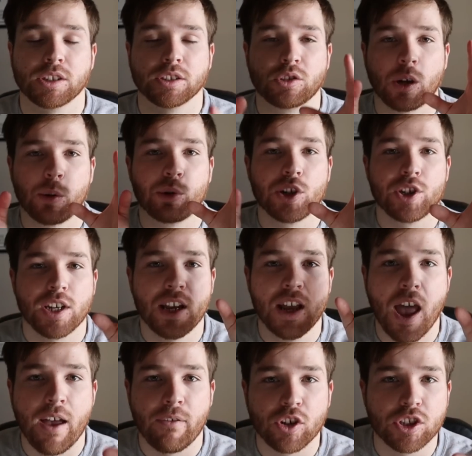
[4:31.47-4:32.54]
and so I
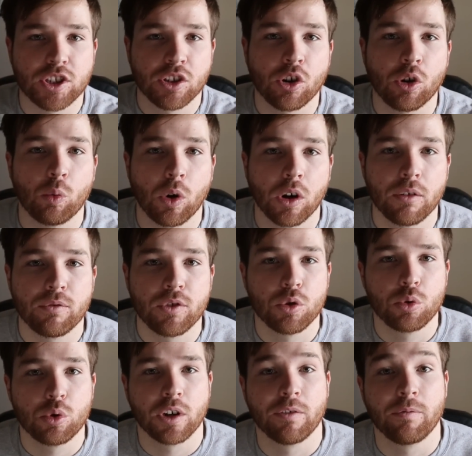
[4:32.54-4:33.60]
appreciate every single one of
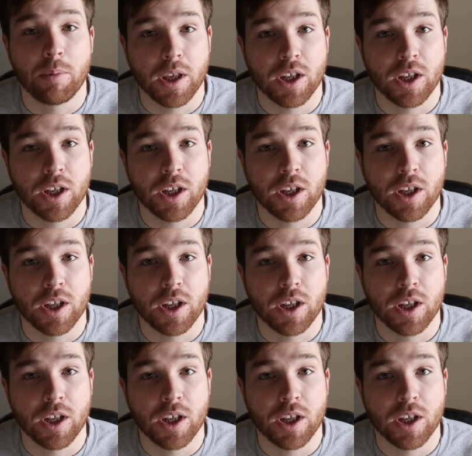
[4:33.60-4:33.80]
you who have